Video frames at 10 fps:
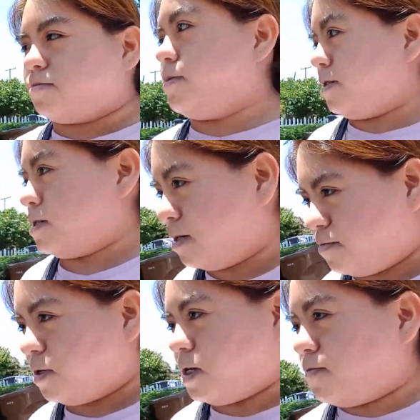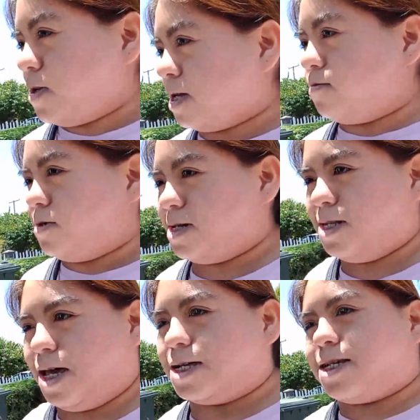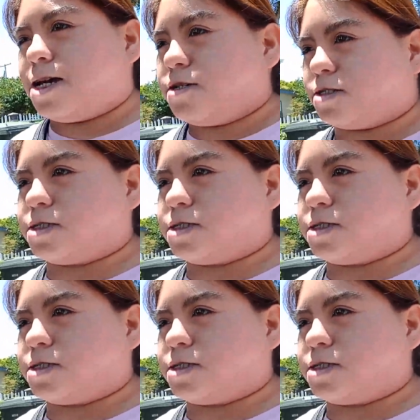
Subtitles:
But, I mean, I'm not really that tired